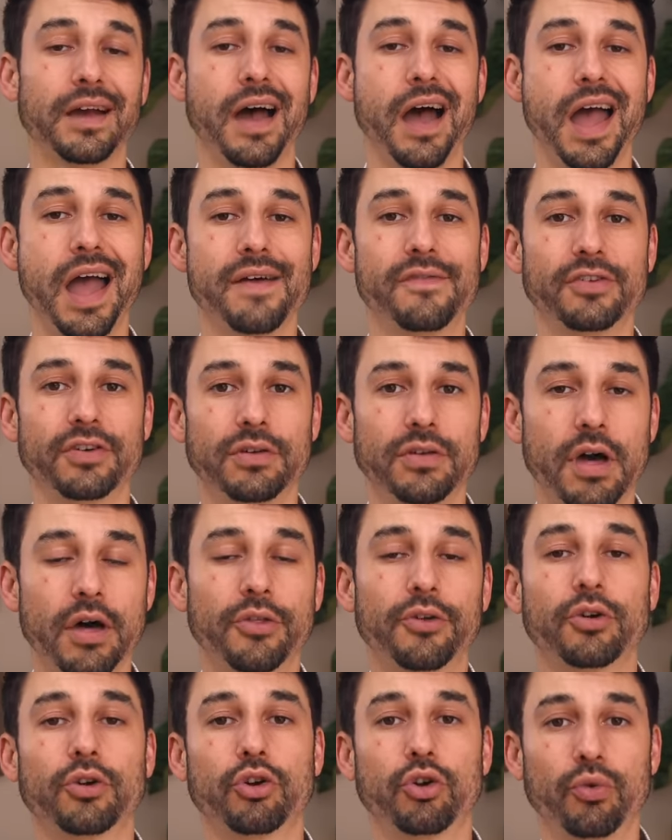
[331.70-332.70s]
I have
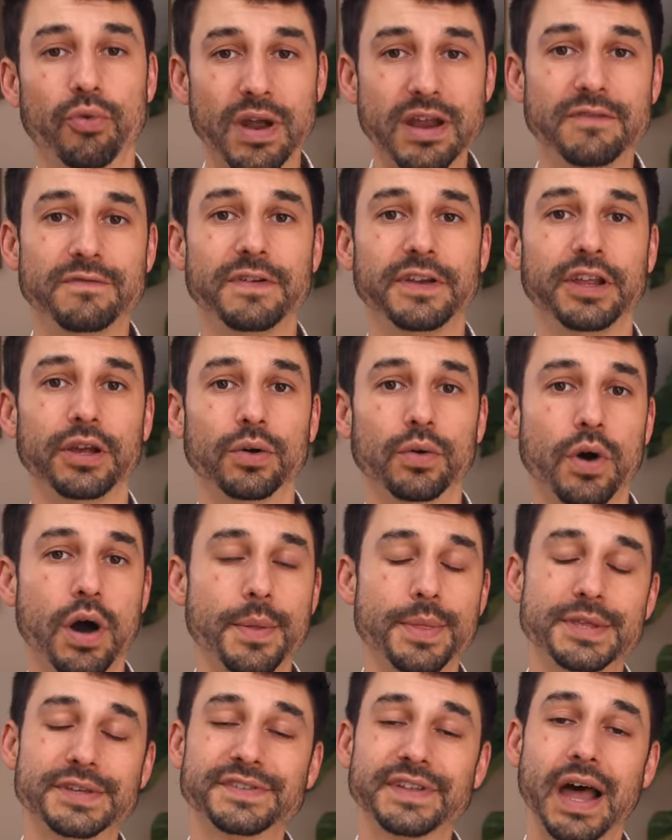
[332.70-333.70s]
another great video
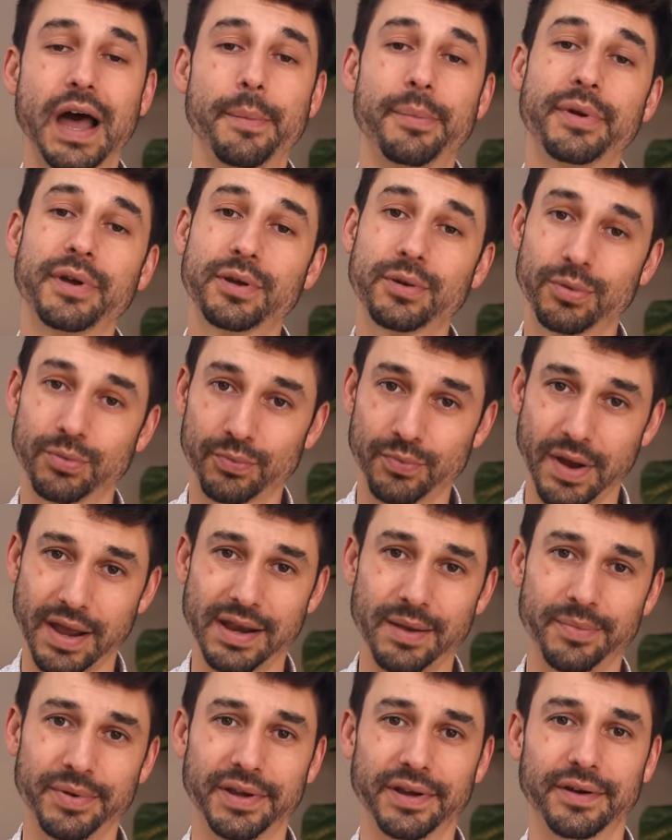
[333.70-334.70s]
on this topic
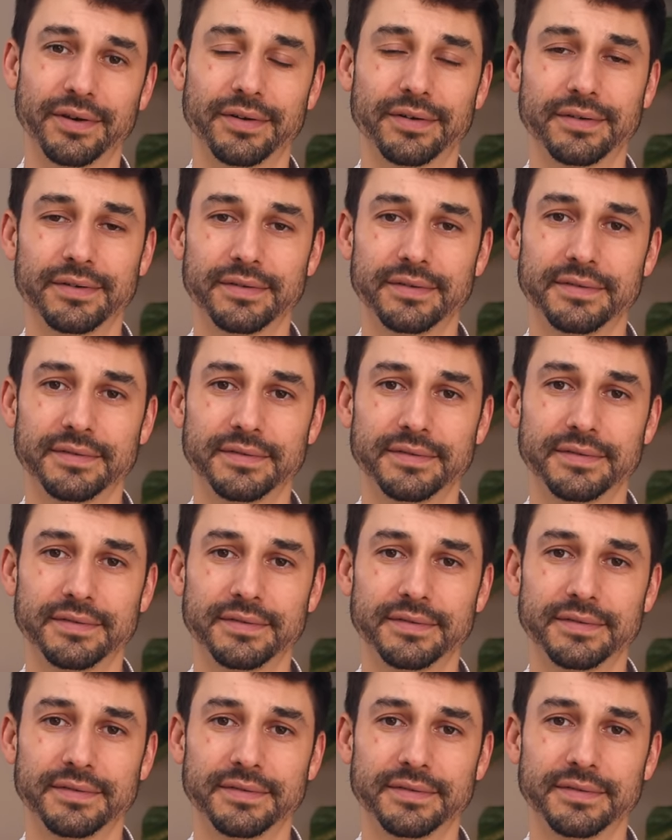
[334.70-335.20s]
right up here.